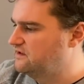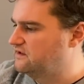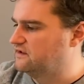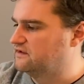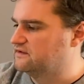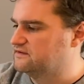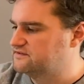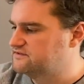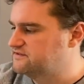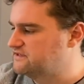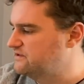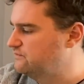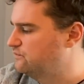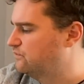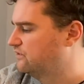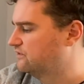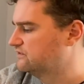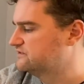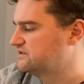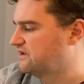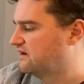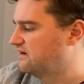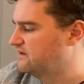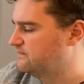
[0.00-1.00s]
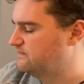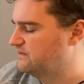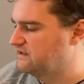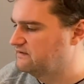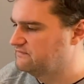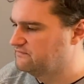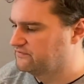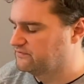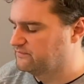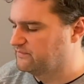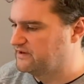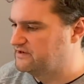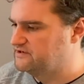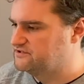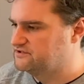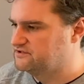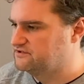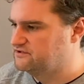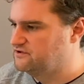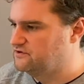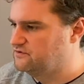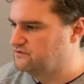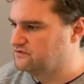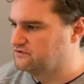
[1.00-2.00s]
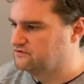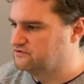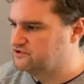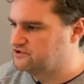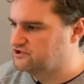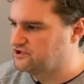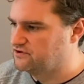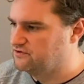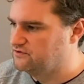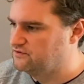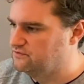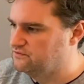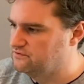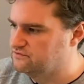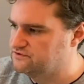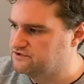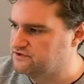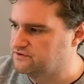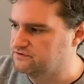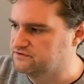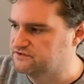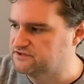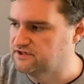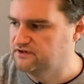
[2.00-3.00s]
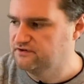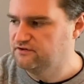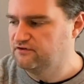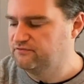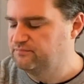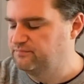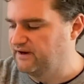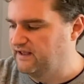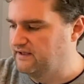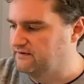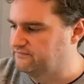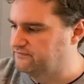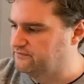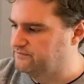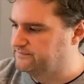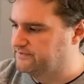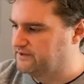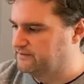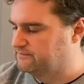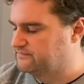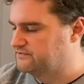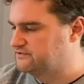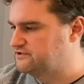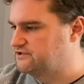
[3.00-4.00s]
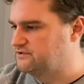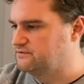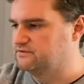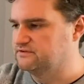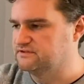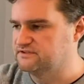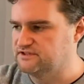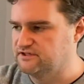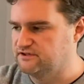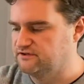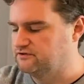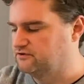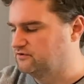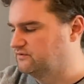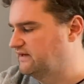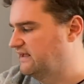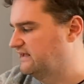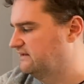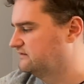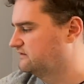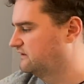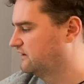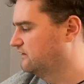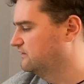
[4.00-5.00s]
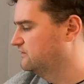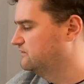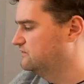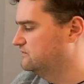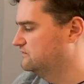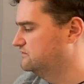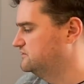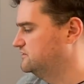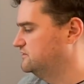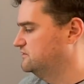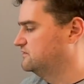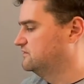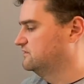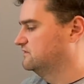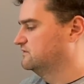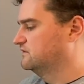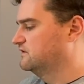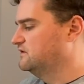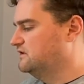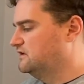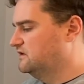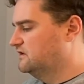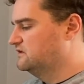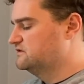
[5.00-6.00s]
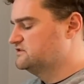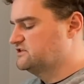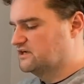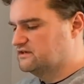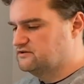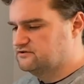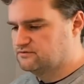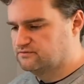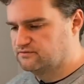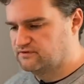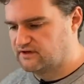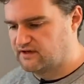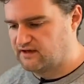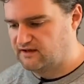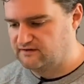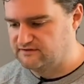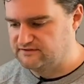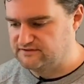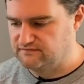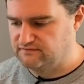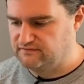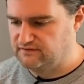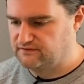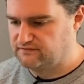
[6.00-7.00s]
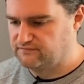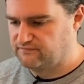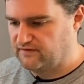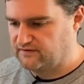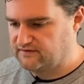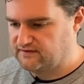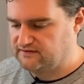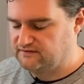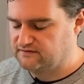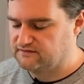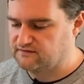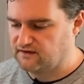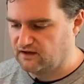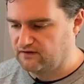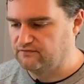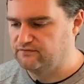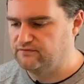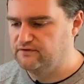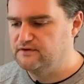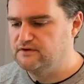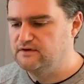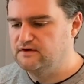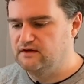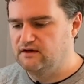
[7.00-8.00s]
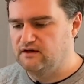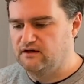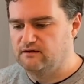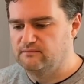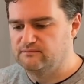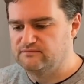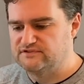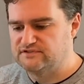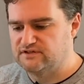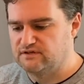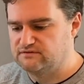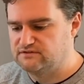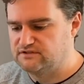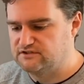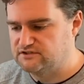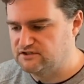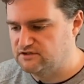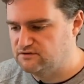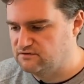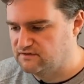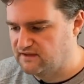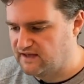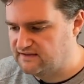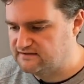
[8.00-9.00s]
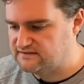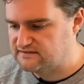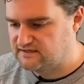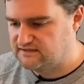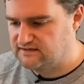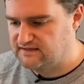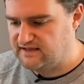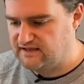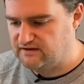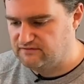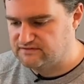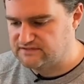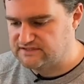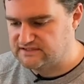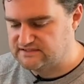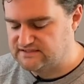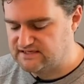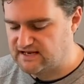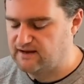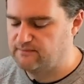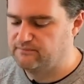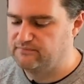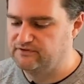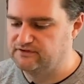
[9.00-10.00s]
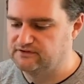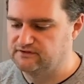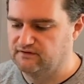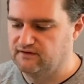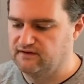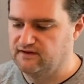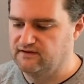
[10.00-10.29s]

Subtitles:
see what timing information you can choose. You can turn off platform numbers, you can turn on head codes, you can change all the colors of this funky stuff. So to do that, and here is a tab that I